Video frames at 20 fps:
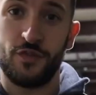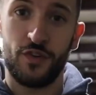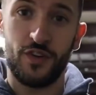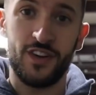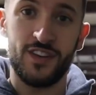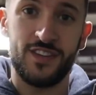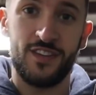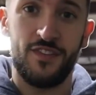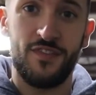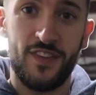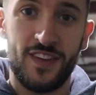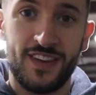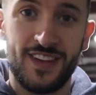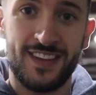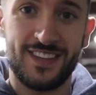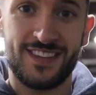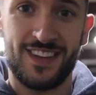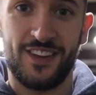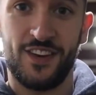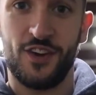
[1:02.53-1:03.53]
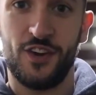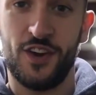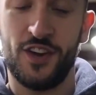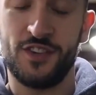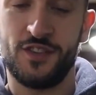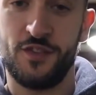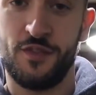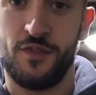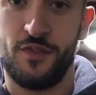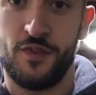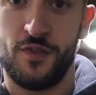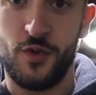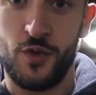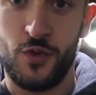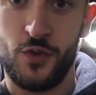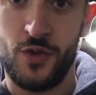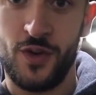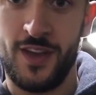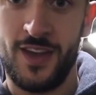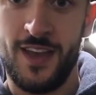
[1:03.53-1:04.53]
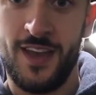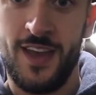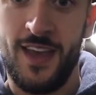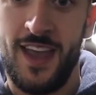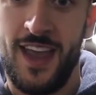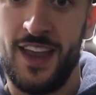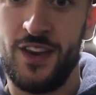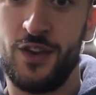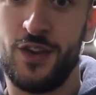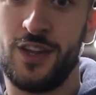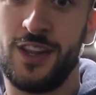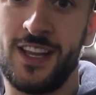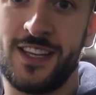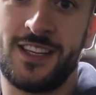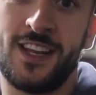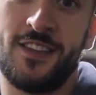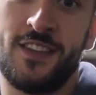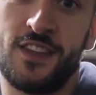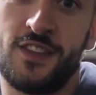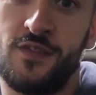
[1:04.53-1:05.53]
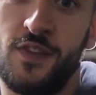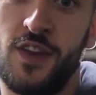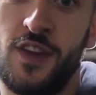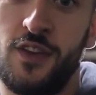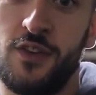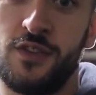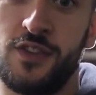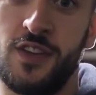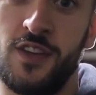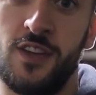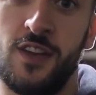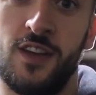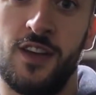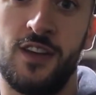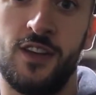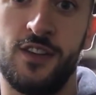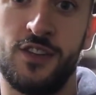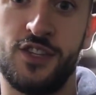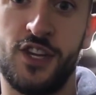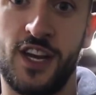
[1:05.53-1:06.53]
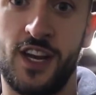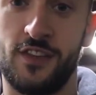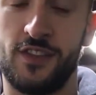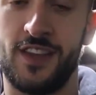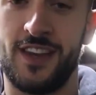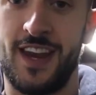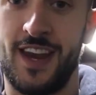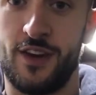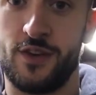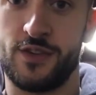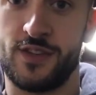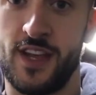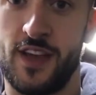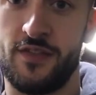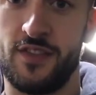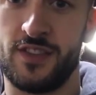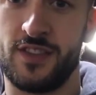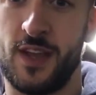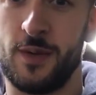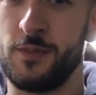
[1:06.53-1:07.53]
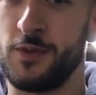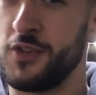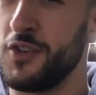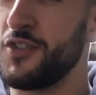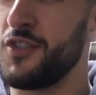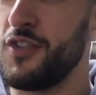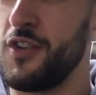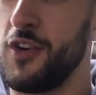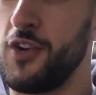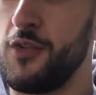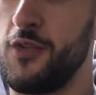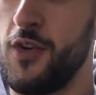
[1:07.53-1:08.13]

if you're into fitness and you're into food and you clicked on this video to check out the Nano 7s, I'm sure you're a